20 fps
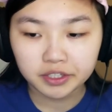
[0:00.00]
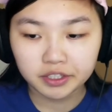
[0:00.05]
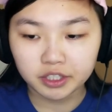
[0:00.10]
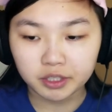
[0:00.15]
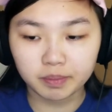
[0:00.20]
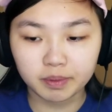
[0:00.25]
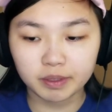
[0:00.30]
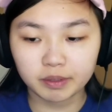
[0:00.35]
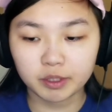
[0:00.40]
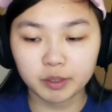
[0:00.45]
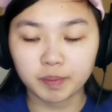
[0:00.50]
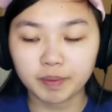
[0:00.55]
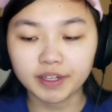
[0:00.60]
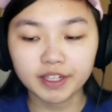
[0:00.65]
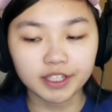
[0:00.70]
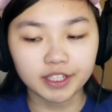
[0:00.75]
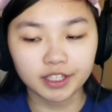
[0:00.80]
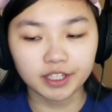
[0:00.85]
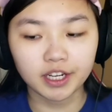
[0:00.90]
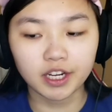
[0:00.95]
to be
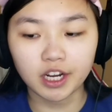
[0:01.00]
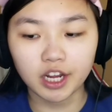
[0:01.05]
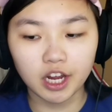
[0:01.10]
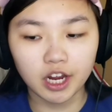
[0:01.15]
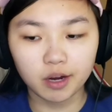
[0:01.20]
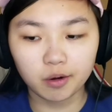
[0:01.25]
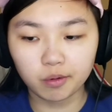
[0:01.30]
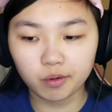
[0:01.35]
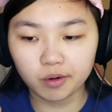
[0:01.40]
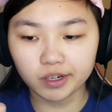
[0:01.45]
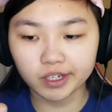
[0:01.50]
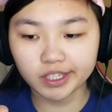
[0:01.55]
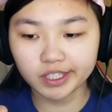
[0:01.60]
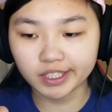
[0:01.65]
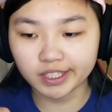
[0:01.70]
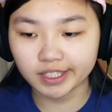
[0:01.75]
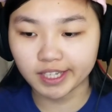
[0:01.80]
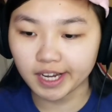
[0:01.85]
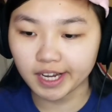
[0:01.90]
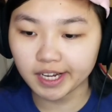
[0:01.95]
spending an hour on
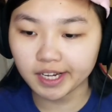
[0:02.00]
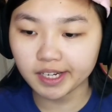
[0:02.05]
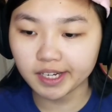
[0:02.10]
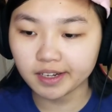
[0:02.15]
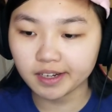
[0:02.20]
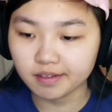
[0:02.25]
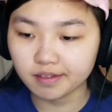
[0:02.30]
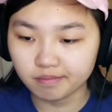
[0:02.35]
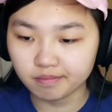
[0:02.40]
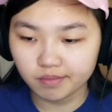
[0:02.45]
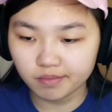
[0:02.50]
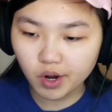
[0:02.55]
this game.